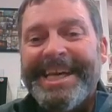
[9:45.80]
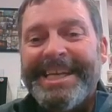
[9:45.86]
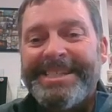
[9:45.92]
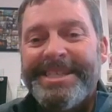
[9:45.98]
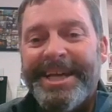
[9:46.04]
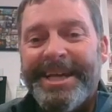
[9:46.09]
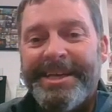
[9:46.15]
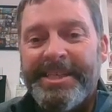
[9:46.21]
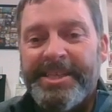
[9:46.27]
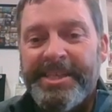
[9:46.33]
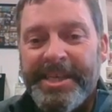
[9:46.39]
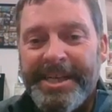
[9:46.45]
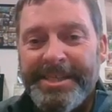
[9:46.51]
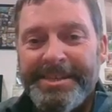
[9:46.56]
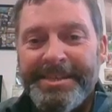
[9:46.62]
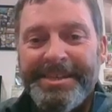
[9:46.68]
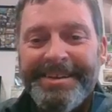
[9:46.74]
not
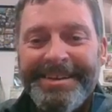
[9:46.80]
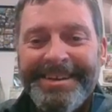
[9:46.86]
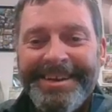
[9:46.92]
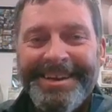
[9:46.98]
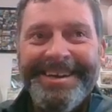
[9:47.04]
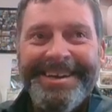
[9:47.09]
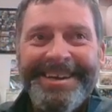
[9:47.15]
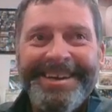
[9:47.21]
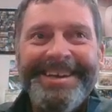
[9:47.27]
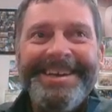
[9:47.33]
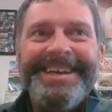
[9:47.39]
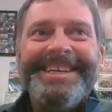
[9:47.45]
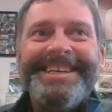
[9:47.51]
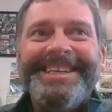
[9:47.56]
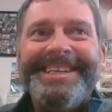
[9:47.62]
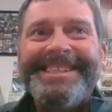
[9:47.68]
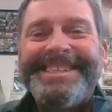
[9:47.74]
discussed,
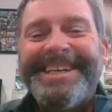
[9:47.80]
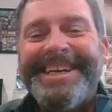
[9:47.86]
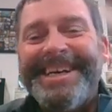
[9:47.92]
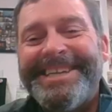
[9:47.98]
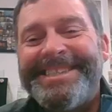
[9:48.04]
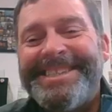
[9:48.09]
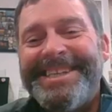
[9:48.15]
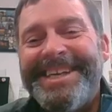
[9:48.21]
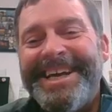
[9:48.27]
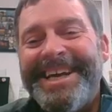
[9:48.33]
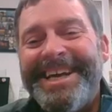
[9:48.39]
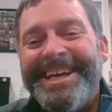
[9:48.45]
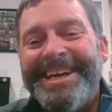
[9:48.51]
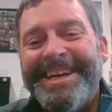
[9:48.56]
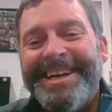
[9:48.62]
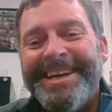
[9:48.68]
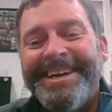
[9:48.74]
discuss
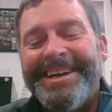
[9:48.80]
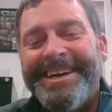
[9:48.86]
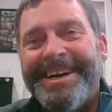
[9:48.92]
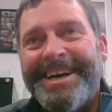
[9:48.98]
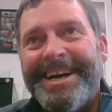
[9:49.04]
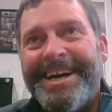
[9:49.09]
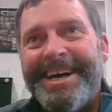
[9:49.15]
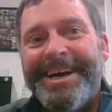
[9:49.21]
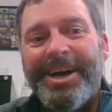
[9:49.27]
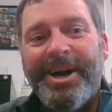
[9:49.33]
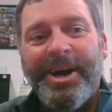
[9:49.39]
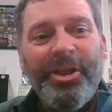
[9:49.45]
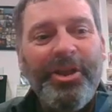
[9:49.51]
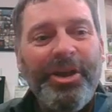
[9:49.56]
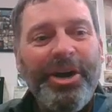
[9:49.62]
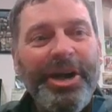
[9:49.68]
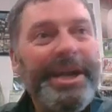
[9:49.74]
today. Are
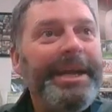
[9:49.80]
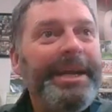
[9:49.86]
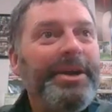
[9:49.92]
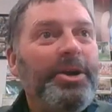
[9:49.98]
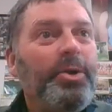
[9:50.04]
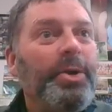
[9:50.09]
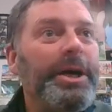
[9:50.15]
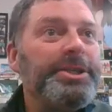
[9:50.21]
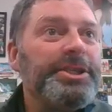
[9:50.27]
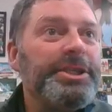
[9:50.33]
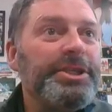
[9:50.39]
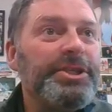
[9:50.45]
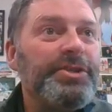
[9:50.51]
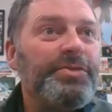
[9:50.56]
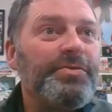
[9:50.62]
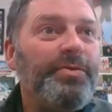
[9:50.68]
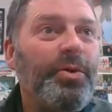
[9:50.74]
there any
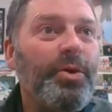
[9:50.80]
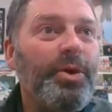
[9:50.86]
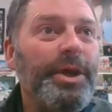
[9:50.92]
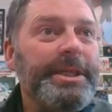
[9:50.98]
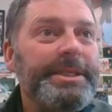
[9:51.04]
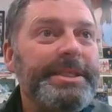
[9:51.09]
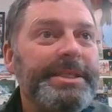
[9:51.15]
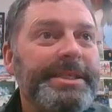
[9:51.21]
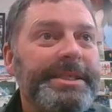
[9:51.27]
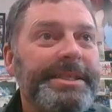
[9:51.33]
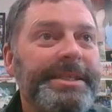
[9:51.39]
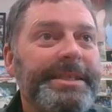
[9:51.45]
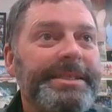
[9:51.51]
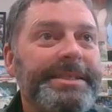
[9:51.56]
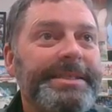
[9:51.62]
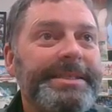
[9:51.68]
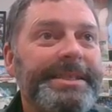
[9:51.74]
questions for us?
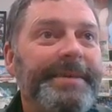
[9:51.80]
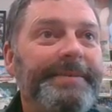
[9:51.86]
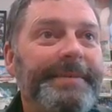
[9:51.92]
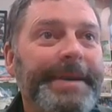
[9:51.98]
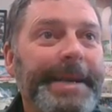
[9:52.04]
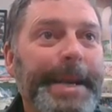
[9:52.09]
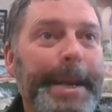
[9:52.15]
Stephanie?